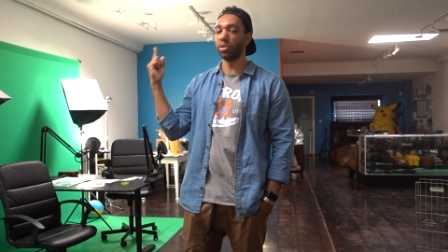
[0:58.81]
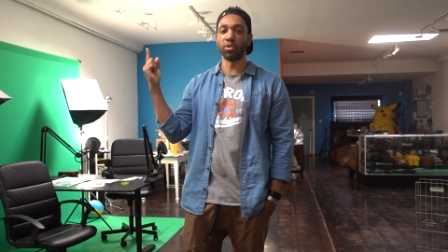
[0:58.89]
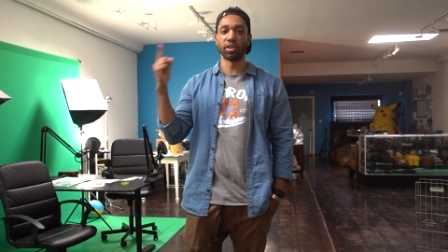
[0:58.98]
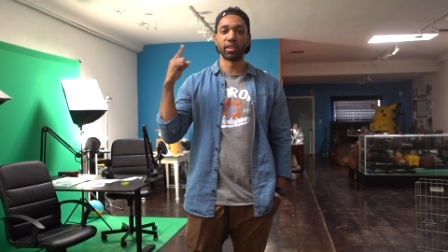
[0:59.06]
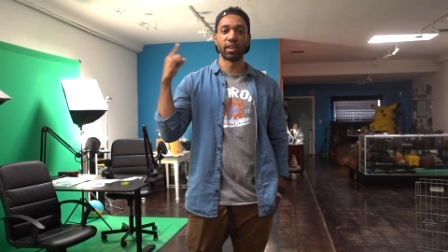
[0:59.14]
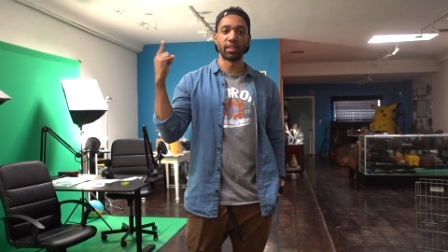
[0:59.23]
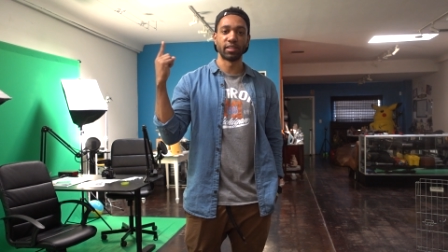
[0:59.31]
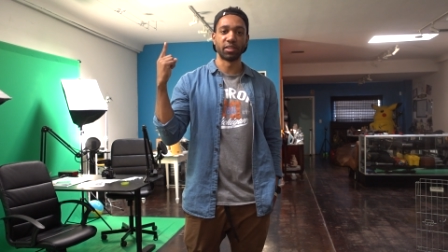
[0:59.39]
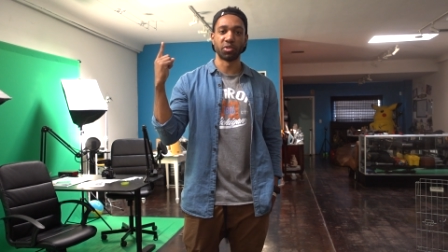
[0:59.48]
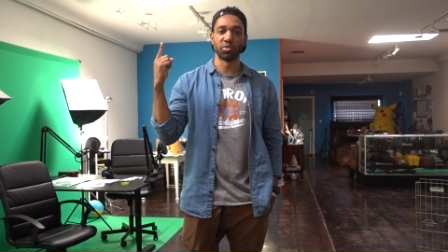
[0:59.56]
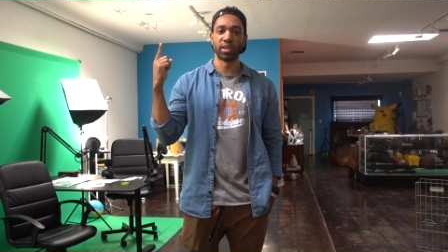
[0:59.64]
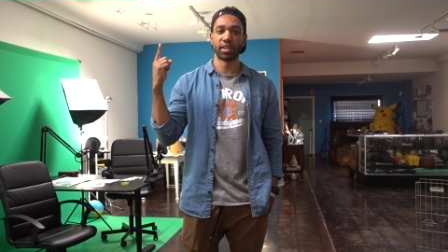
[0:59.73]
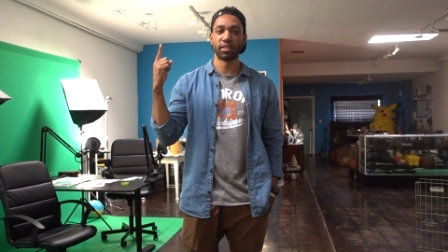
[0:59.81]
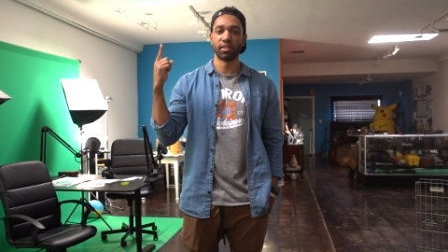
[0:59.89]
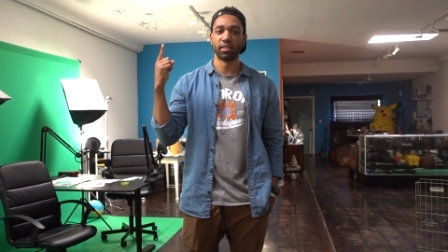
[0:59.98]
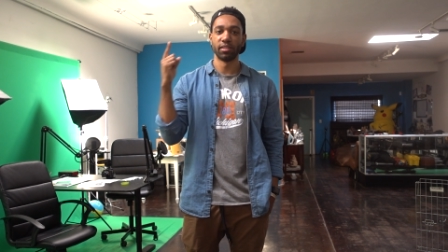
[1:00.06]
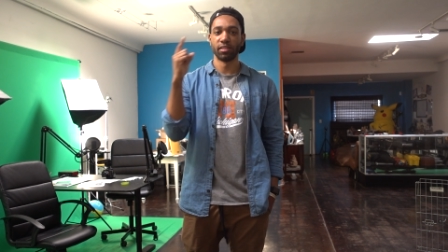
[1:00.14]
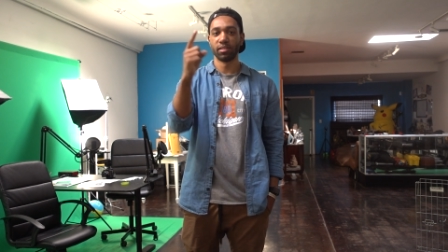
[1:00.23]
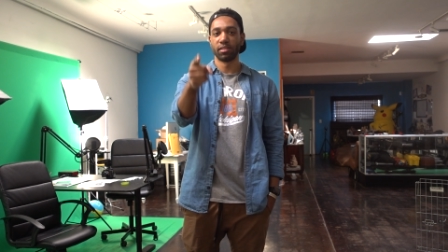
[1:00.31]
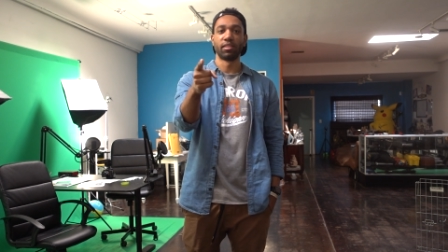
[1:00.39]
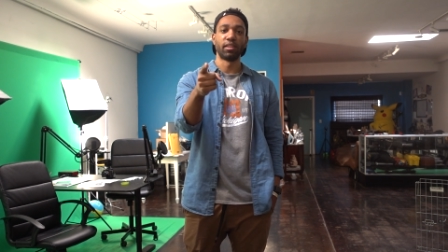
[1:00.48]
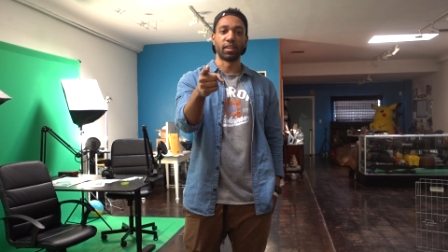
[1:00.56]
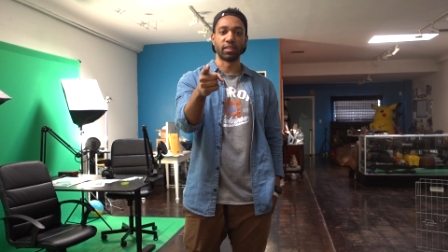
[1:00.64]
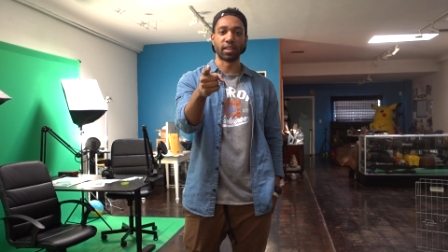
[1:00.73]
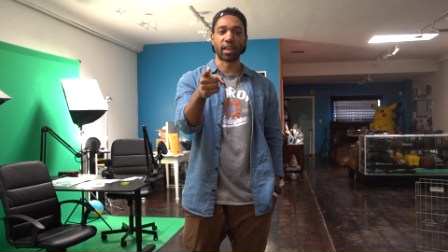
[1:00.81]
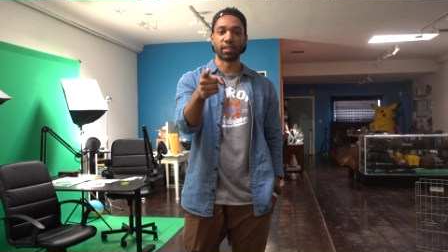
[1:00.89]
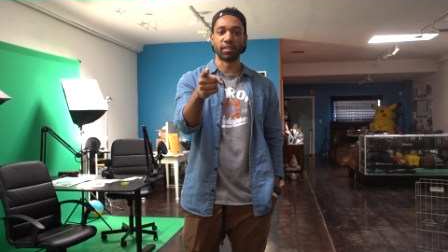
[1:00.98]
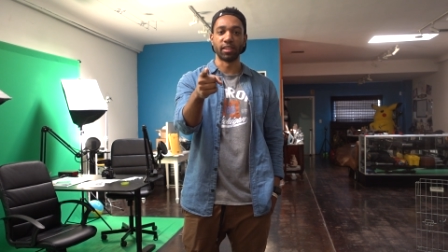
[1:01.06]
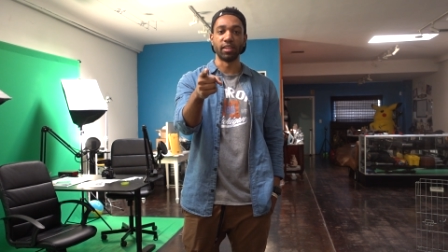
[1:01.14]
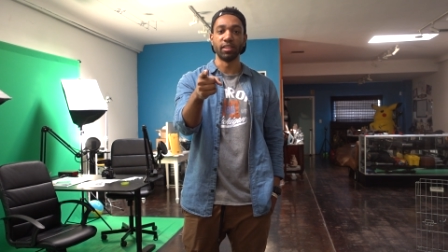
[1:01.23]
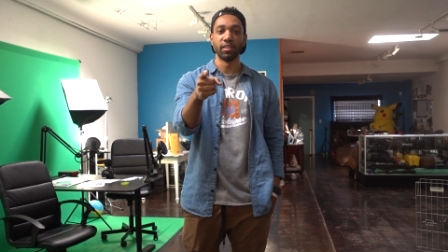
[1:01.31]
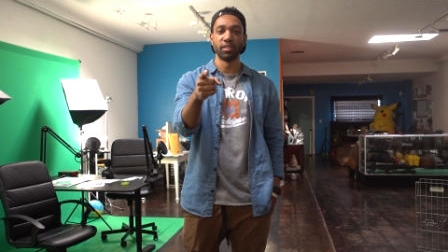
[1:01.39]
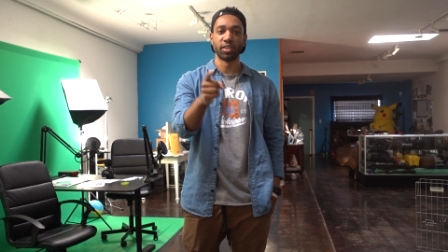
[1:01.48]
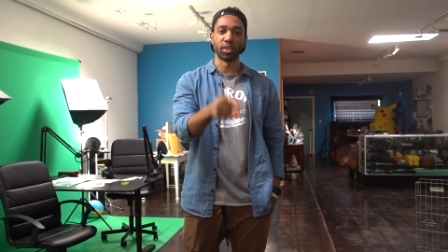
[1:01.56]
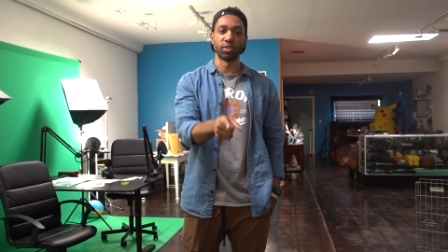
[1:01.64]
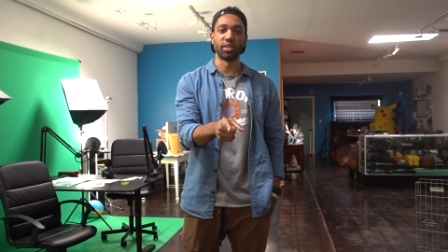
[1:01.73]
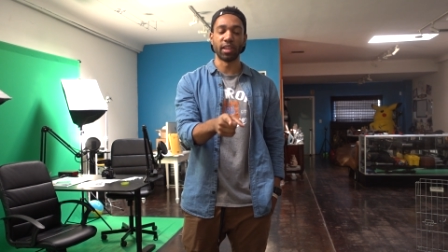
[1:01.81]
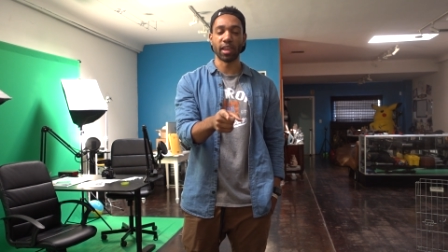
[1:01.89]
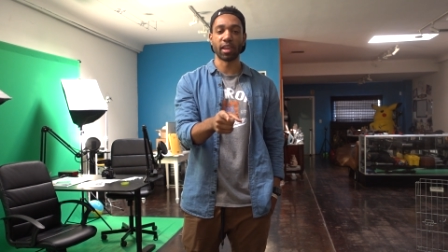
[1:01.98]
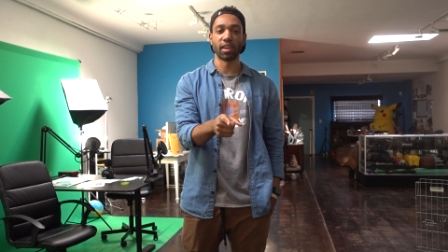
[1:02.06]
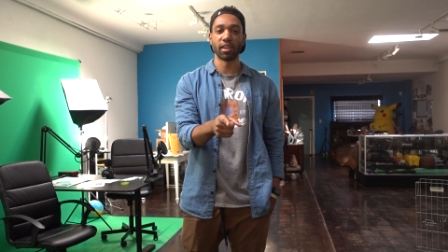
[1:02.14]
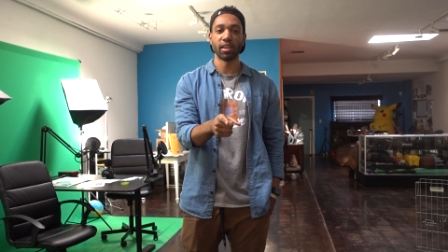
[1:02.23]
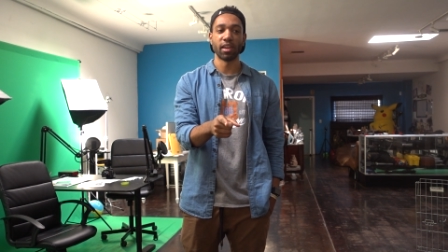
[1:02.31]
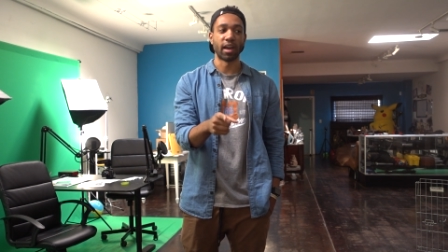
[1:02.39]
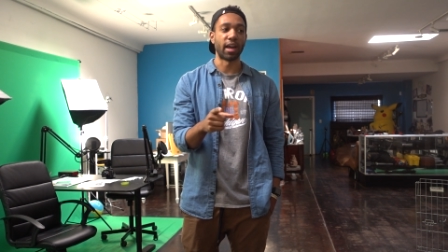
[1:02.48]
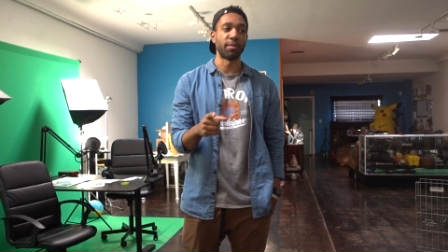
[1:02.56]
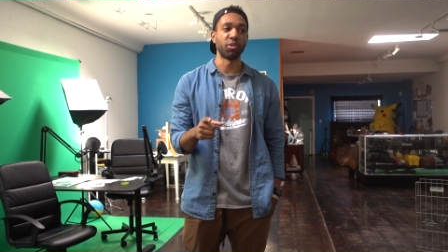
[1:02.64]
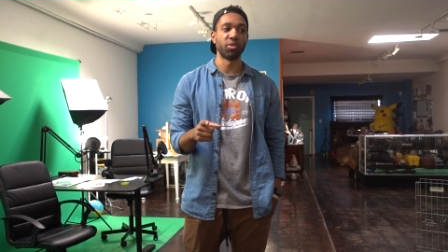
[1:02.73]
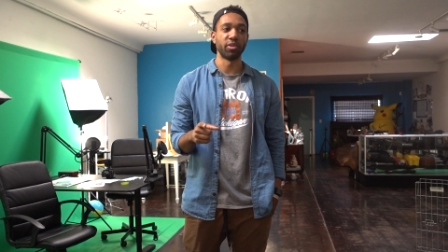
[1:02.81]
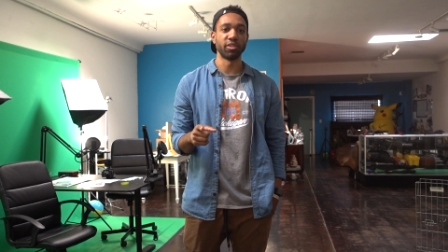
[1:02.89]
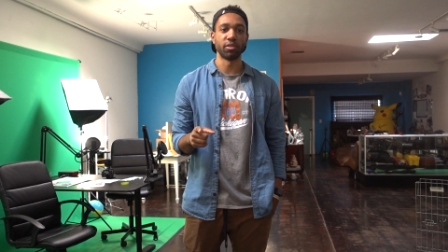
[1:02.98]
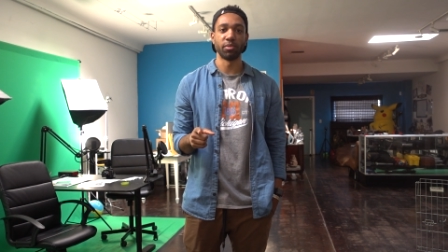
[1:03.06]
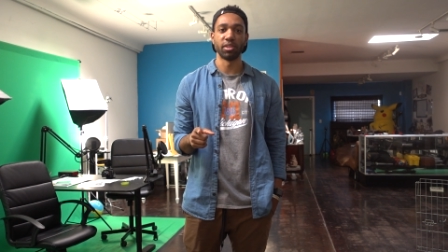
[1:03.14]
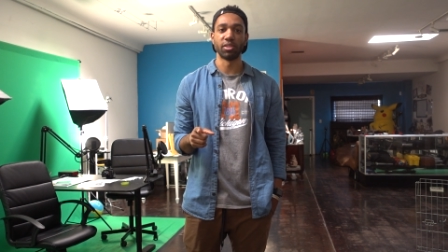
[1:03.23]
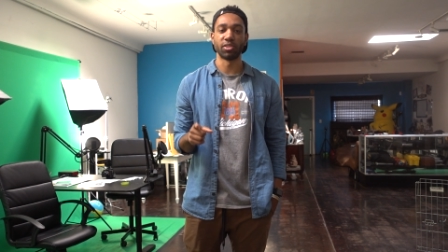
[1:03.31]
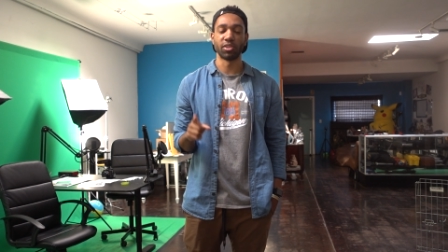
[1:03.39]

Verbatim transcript: reorganizing, correct? Exactly. So today, I'm going to be